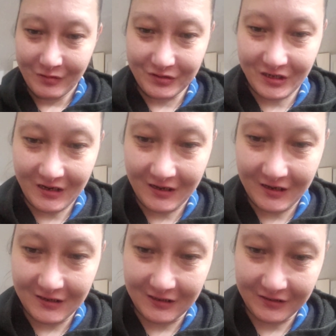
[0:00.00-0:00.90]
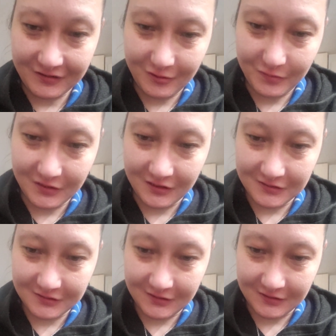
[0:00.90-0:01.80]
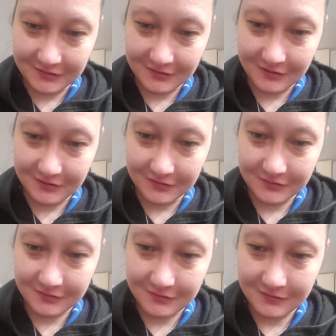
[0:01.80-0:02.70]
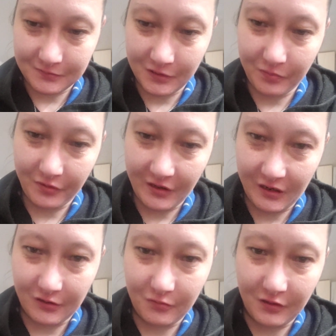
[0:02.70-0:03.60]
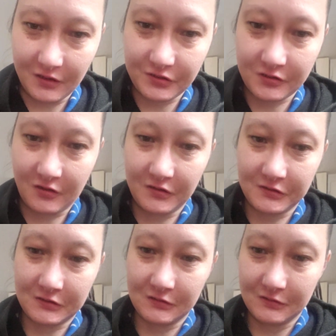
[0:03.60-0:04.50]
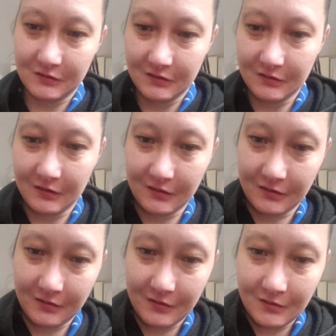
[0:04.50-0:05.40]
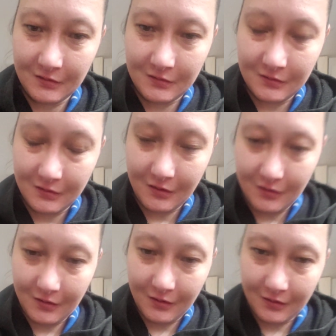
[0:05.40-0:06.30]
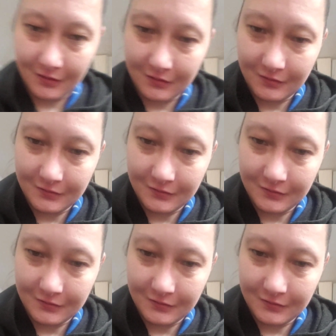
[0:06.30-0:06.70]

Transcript: Which I kind of get though, because like I said, there's people that I watch constantly, like, uh,